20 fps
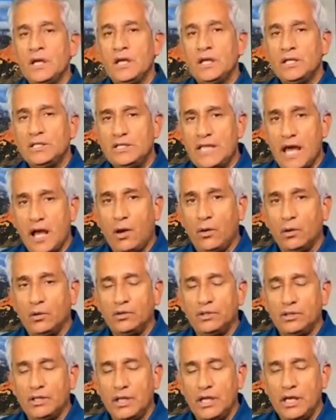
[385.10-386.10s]
Now,
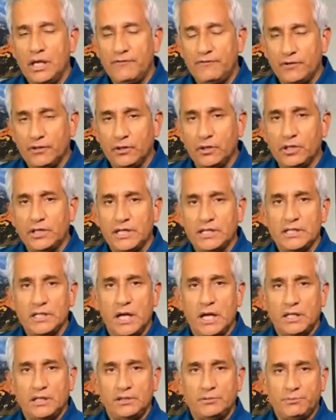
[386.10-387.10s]
if you look
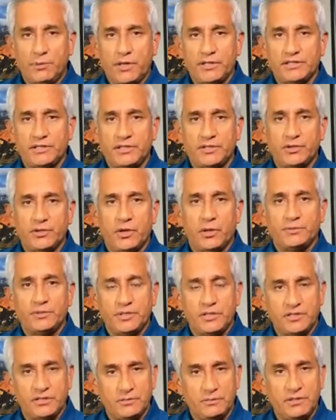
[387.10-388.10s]
at President Trump's and
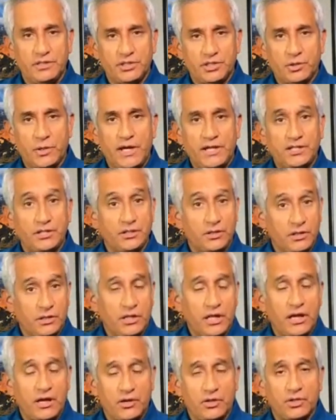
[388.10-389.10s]
his administration,
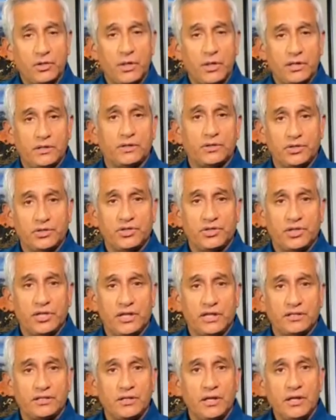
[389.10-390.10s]
they are doing those
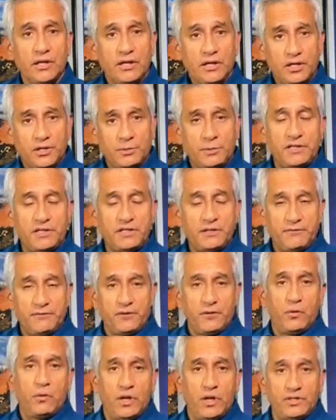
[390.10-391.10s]
things, especially for
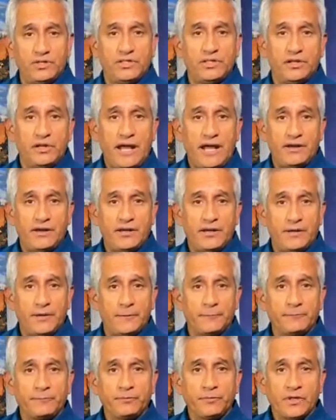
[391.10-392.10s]
the ones that are out
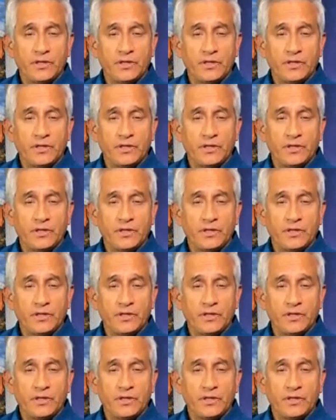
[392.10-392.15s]
here.